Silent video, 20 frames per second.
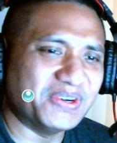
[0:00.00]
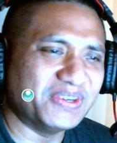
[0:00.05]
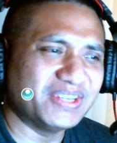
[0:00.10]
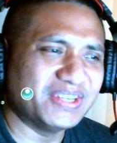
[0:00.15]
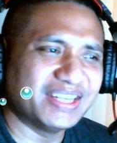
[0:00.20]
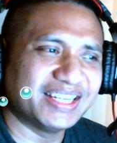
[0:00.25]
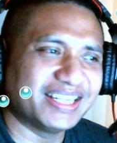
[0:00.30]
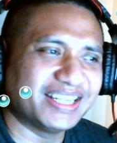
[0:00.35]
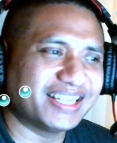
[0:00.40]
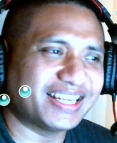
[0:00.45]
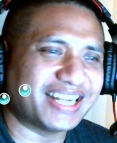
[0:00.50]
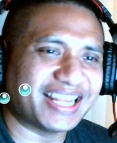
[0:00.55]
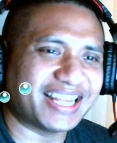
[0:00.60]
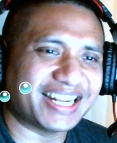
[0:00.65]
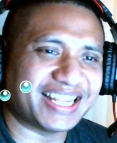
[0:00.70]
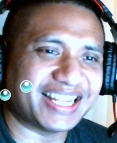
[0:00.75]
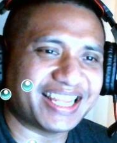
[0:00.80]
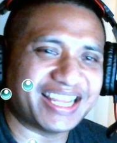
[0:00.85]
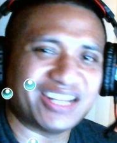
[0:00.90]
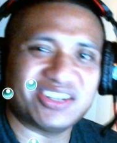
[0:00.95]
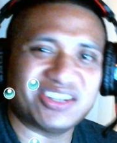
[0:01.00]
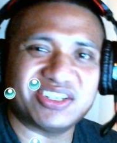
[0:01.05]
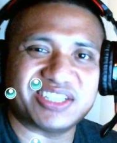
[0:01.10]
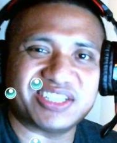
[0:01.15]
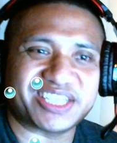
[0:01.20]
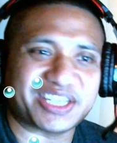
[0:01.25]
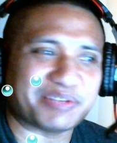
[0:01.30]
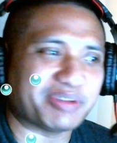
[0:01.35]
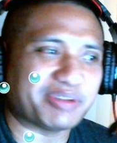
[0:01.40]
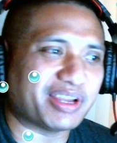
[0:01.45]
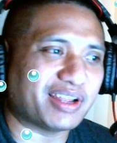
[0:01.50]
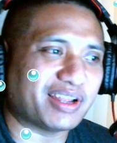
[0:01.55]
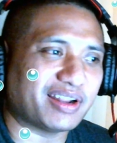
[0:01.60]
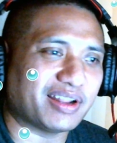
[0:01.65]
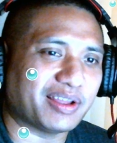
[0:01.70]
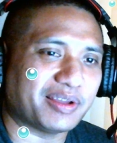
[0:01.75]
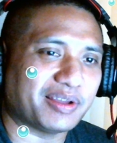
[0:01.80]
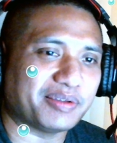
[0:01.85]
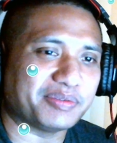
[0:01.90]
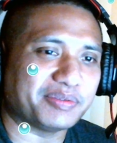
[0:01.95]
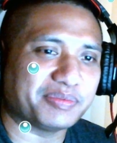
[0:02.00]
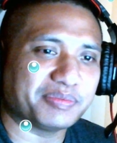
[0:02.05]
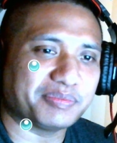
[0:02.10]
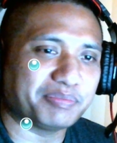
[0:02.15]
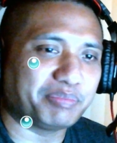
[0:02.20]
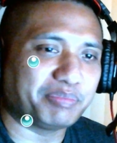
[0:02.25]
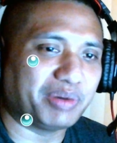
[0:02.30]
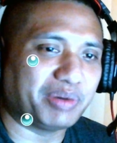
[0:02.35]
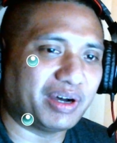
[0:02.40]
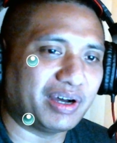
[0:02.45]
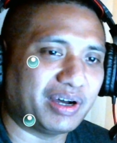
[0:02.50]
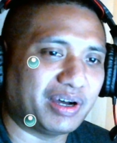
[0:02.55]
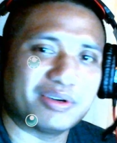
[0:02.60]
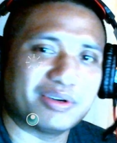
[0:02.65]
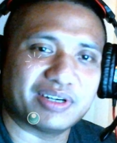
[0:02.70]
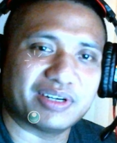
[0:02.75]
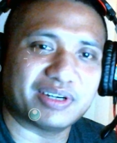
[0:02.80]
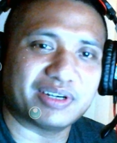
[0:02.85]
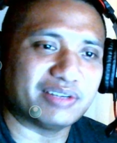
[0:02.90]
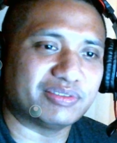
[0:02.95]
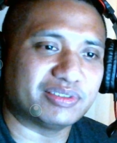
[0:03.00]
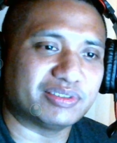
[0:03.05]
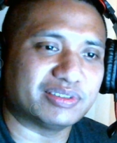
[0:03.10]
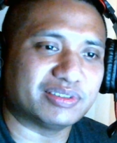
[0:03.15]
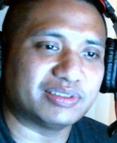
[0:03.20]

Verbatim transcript: at that energy, man. Power level